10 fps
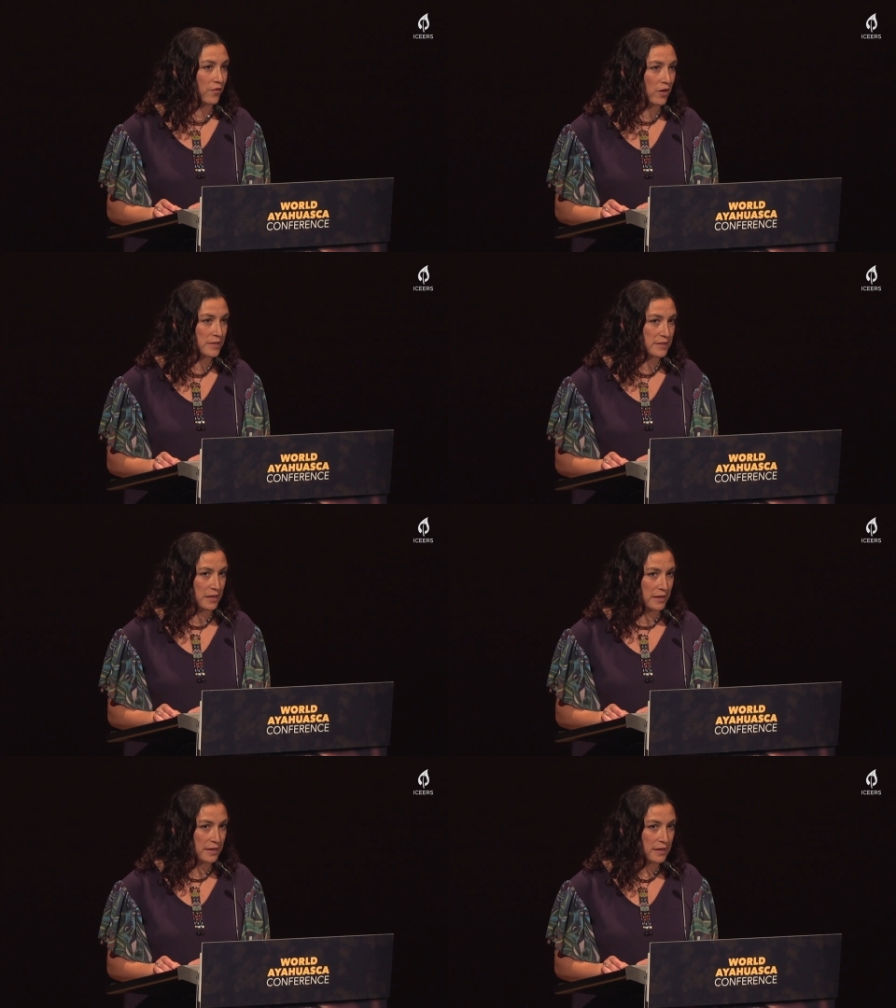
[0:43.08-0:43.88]
for us
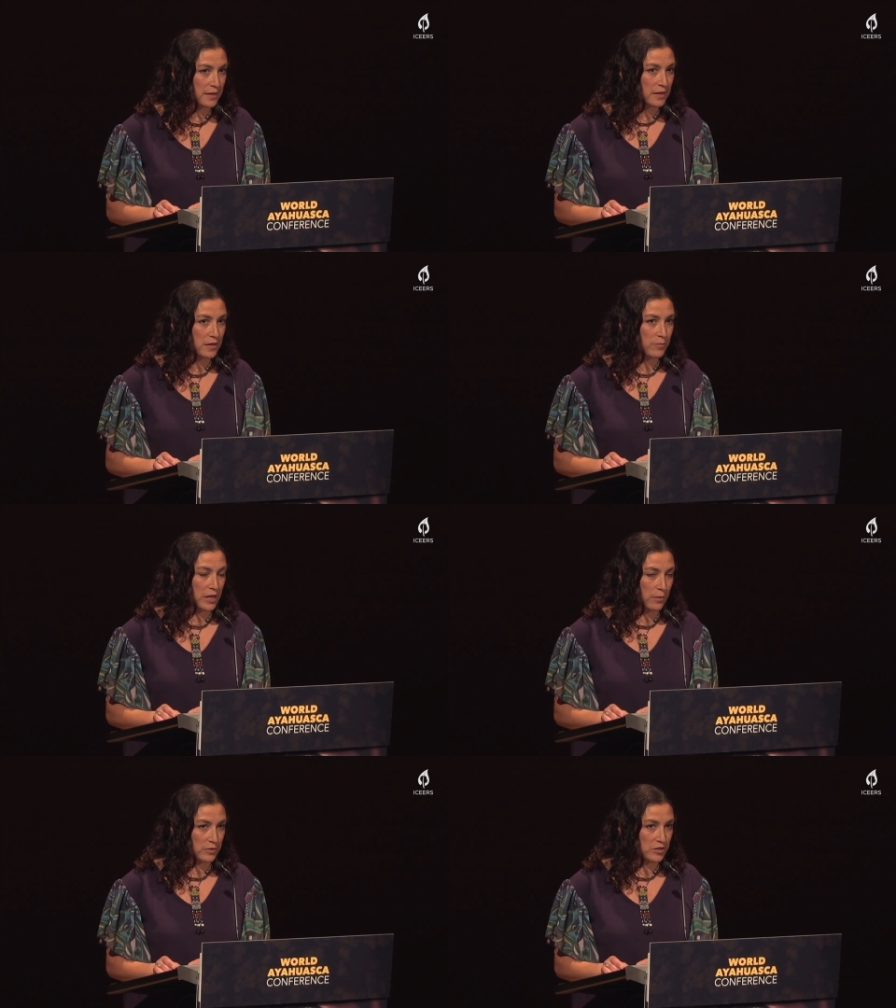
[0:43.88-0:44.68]
to
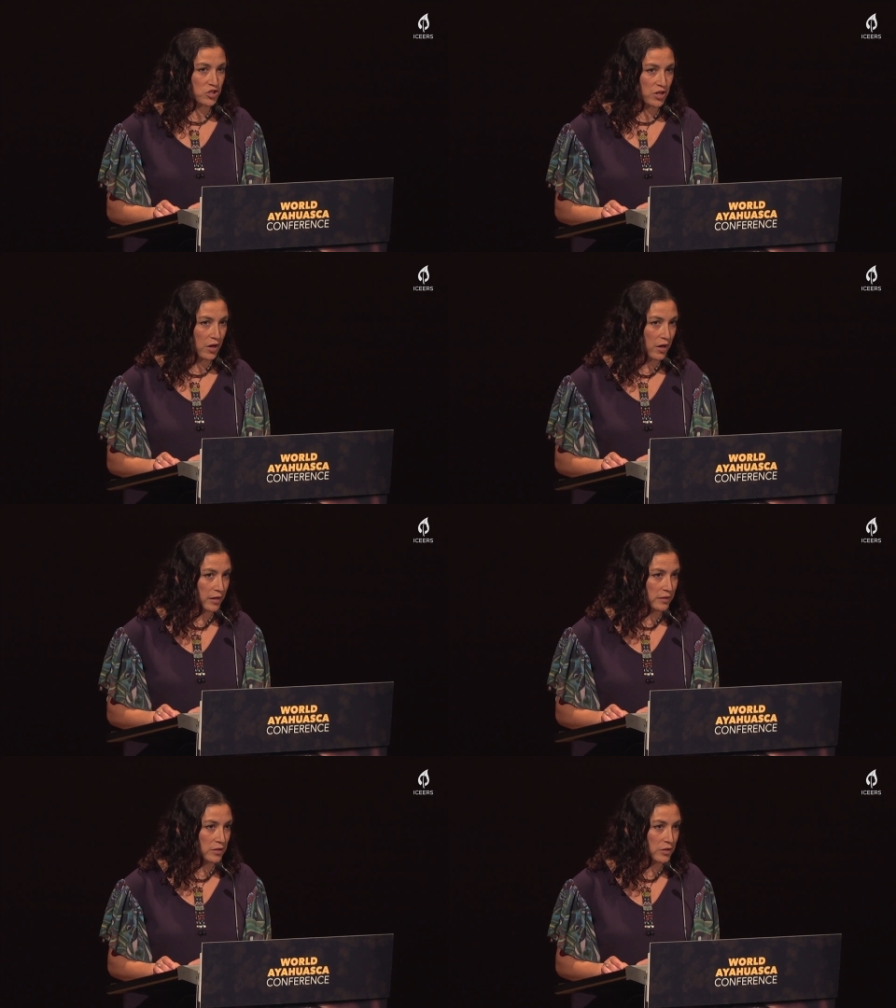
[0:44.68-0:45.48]
be able to share
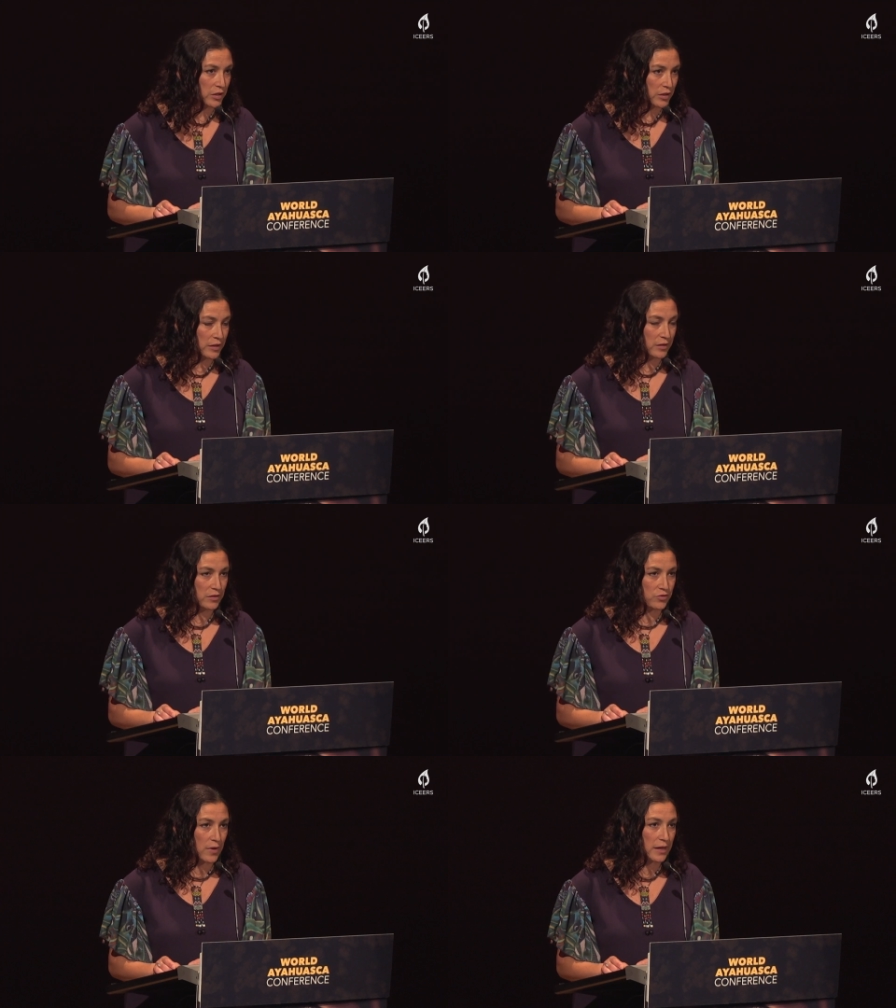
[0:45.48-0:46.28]
and learn
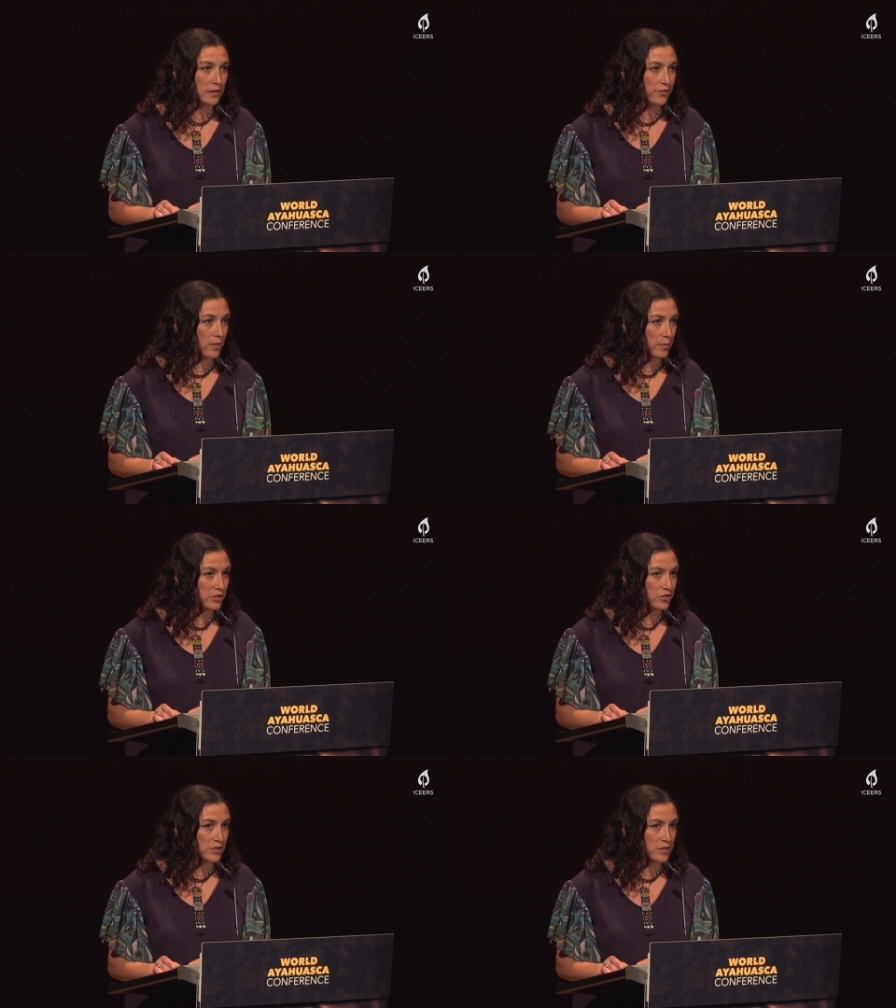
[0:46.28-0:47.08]
directly from
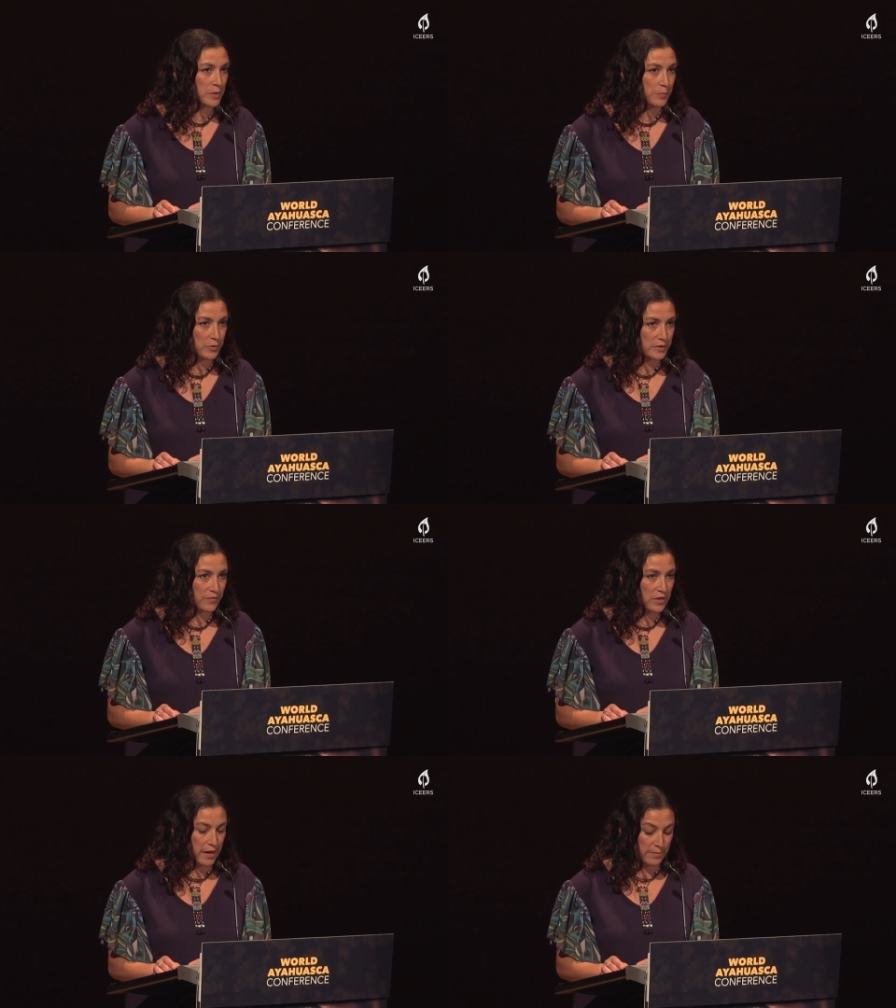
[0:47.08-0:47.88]
indigenous peoples
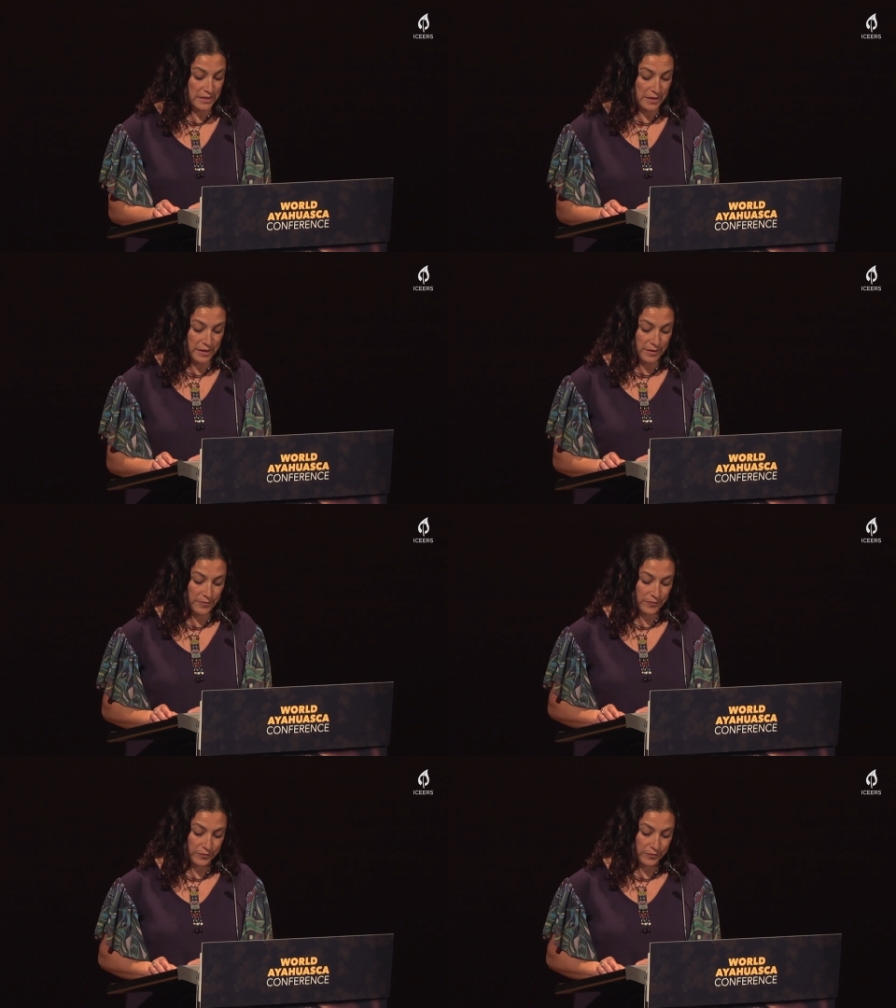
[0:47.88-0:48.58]
of the Amazon.